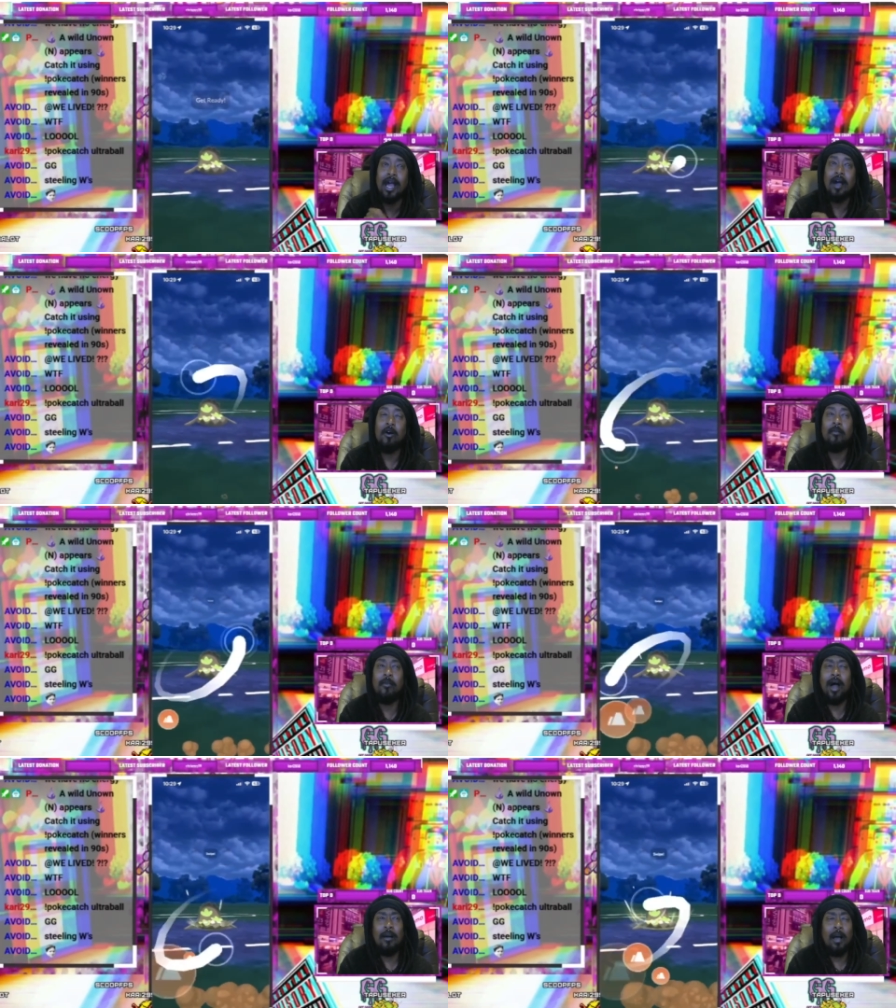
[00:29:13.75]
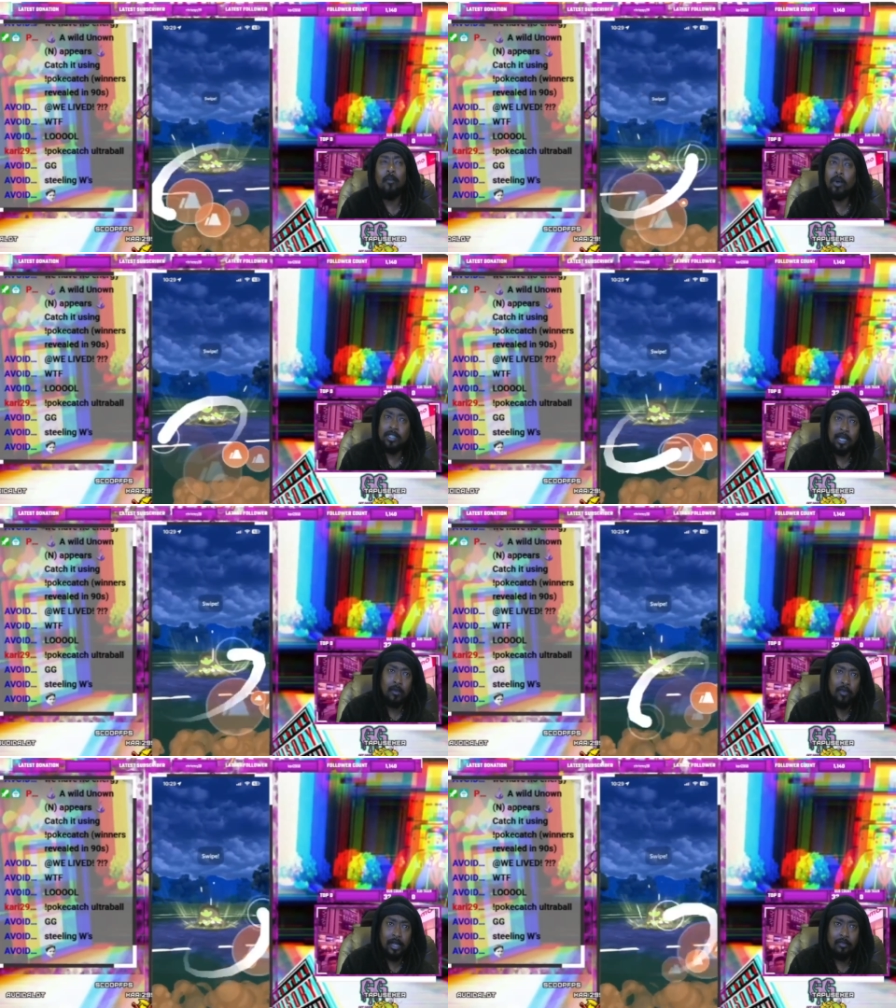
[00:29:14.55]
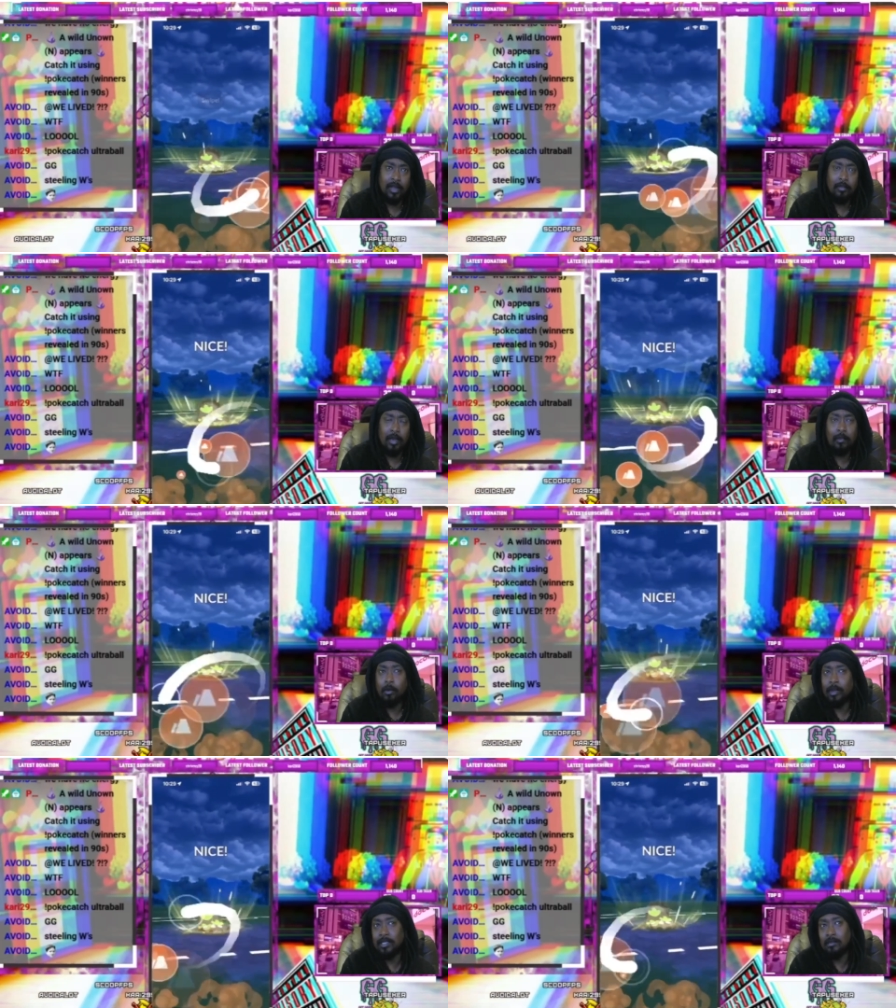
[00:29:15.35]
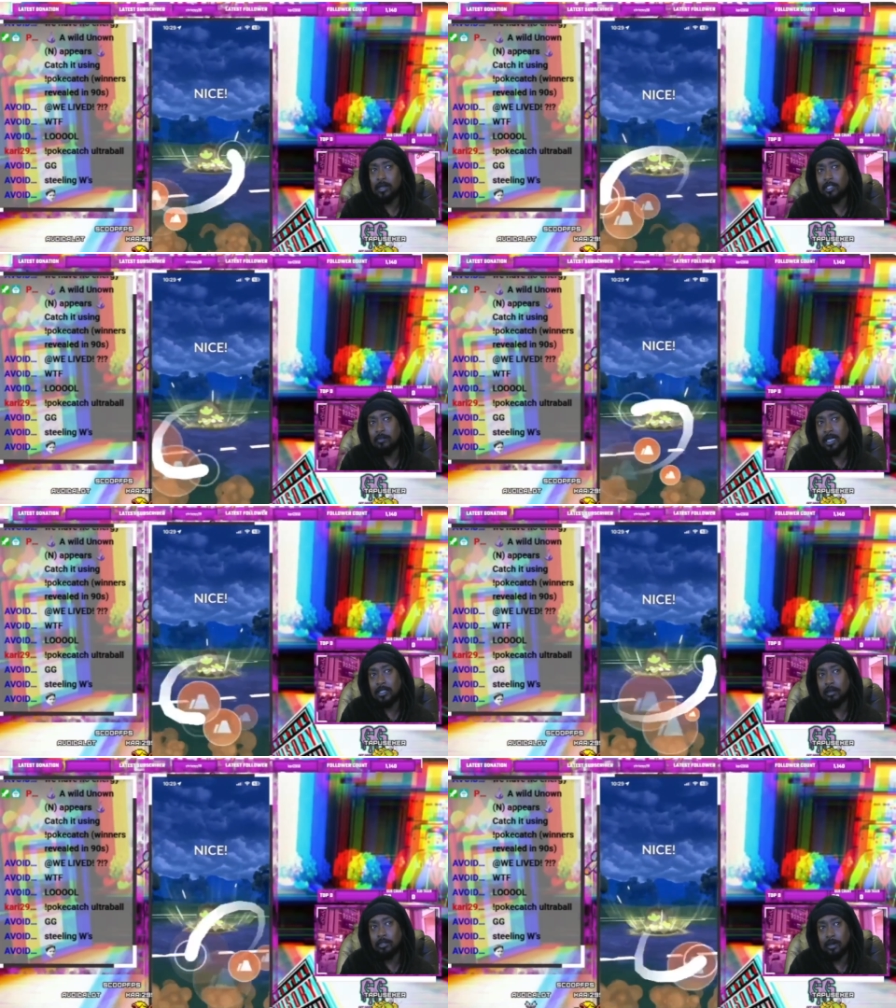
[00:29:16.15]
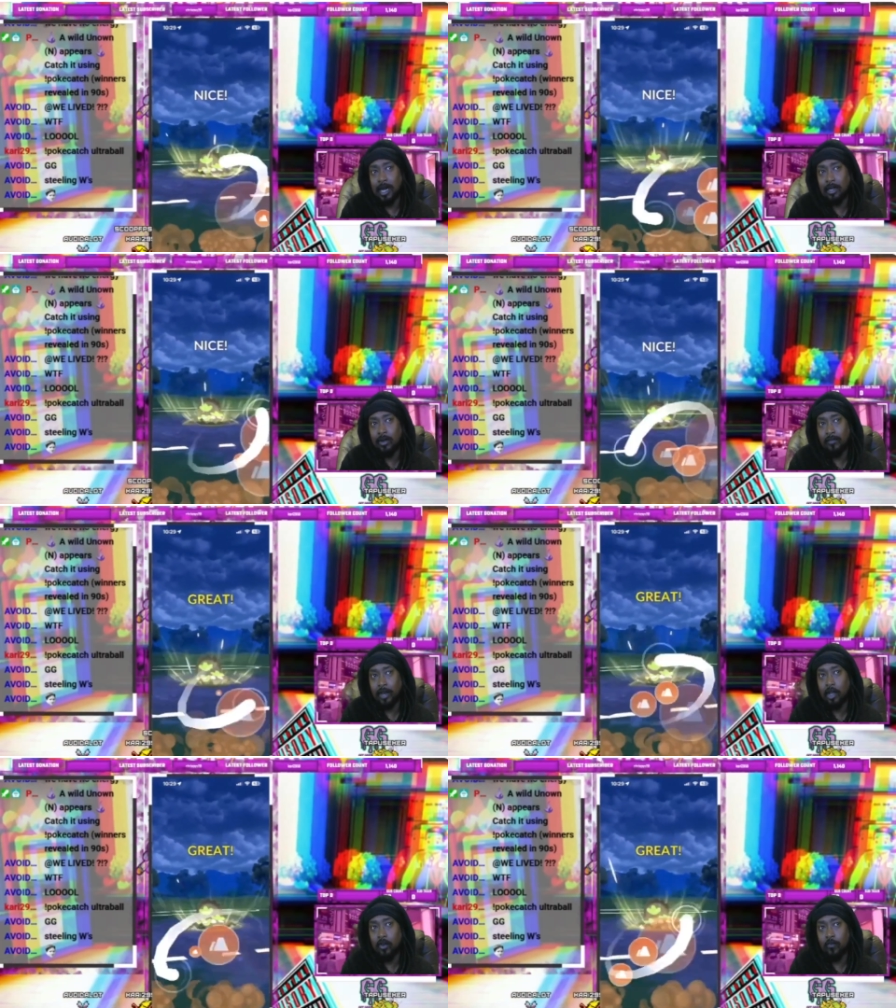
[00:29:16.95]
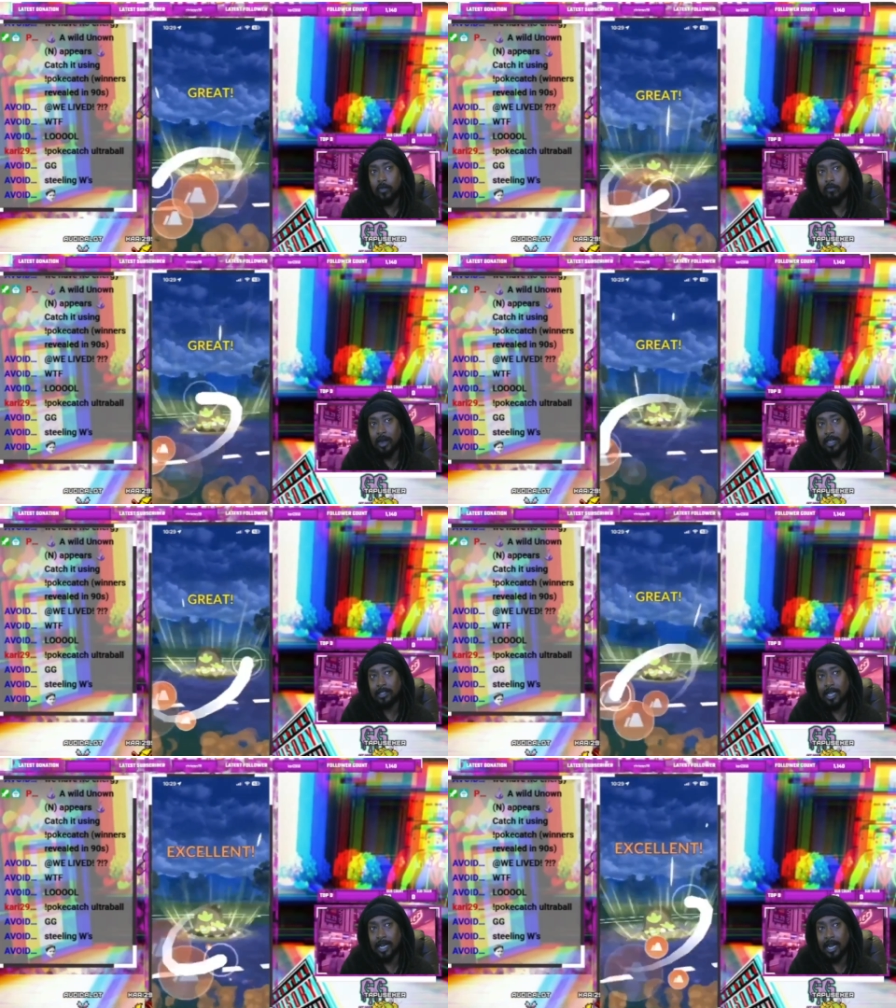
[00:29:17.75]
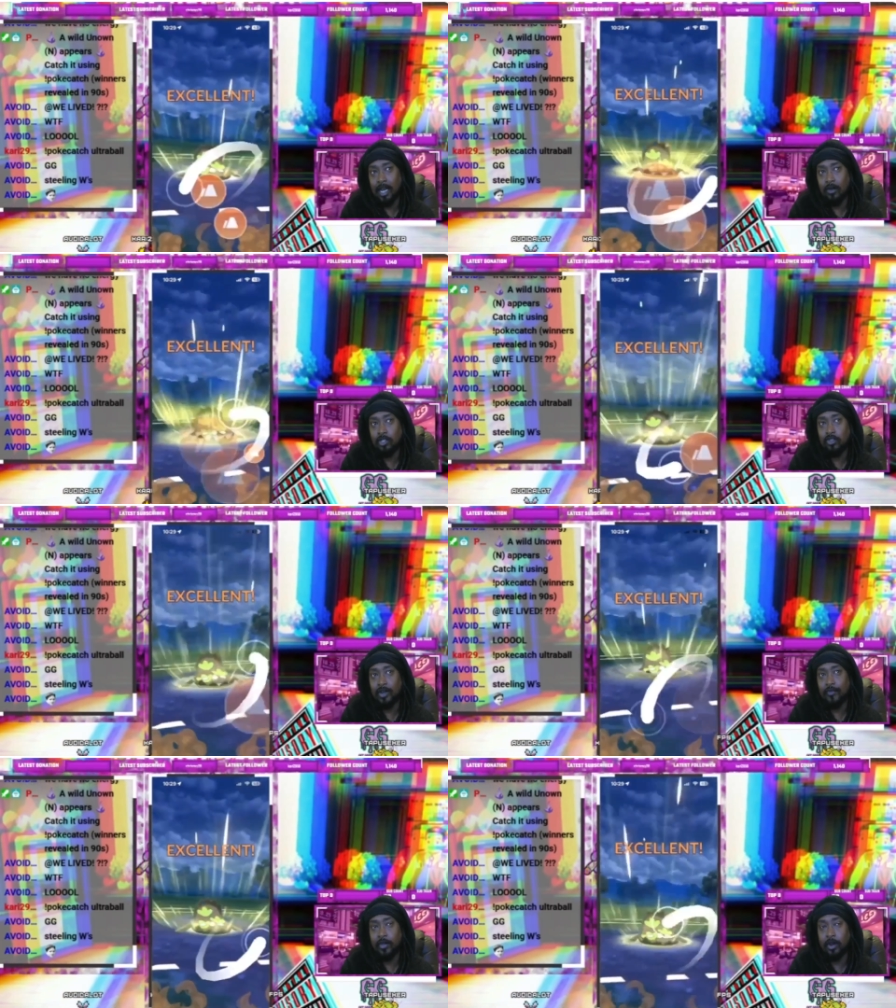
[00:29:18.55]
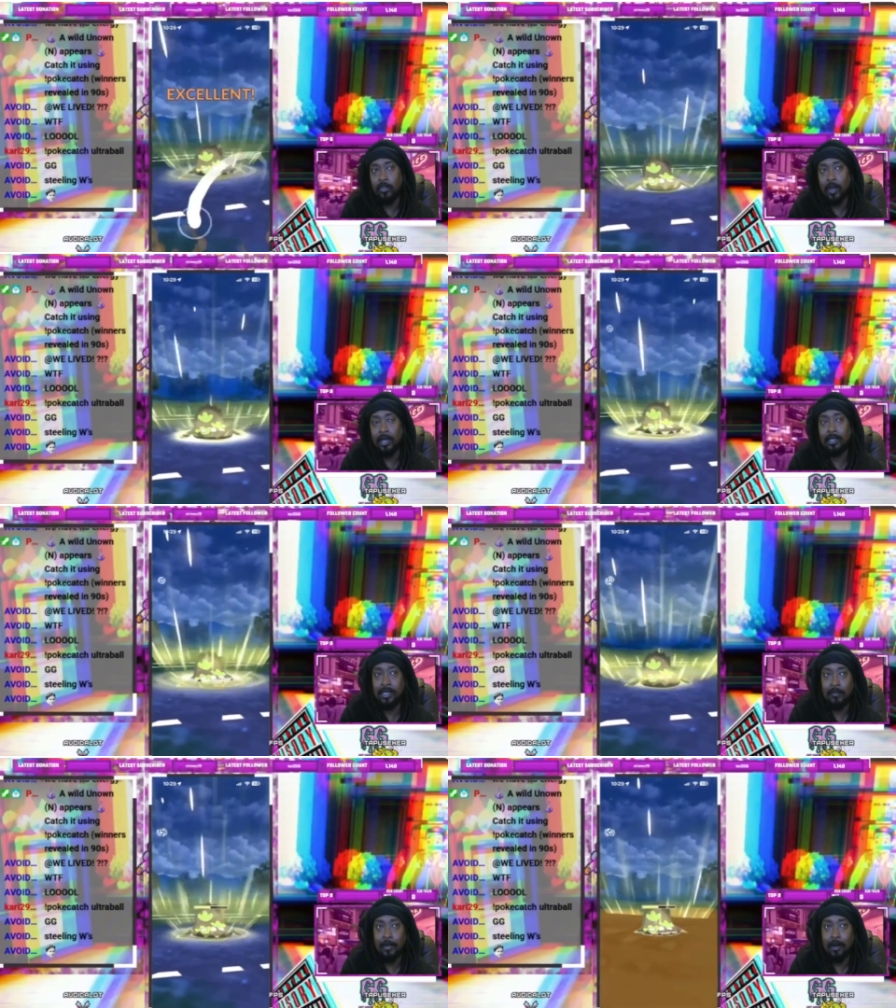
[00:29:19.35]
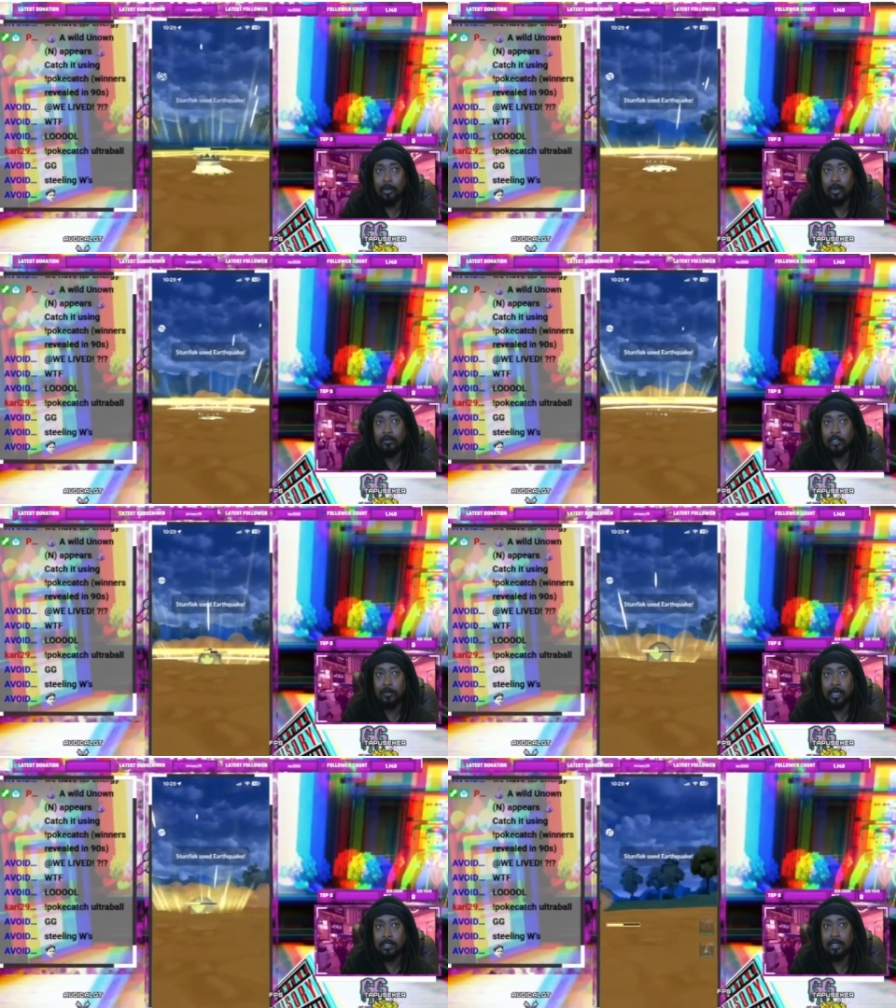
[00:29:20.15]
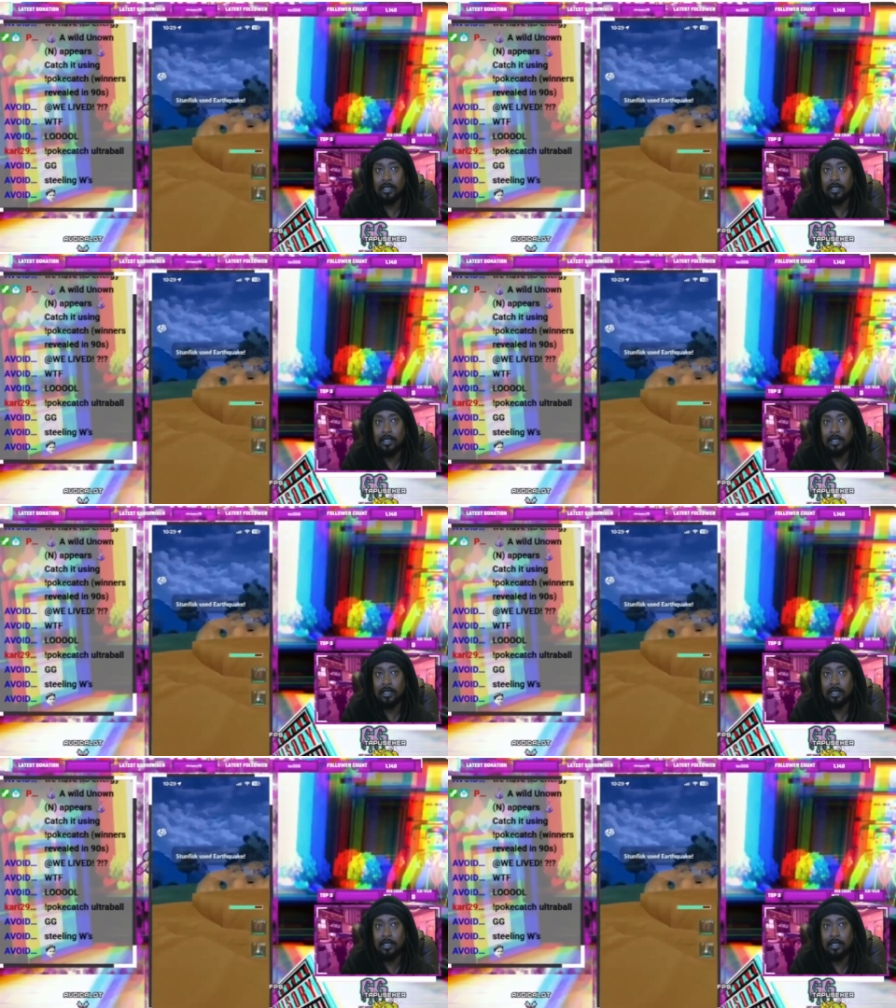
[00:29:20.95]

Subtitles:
I'm wanting a really, really big momentum in this matchup, so I don't even go for the rock slide. I go straight for the earthquake. Let's see if my opponent respects it.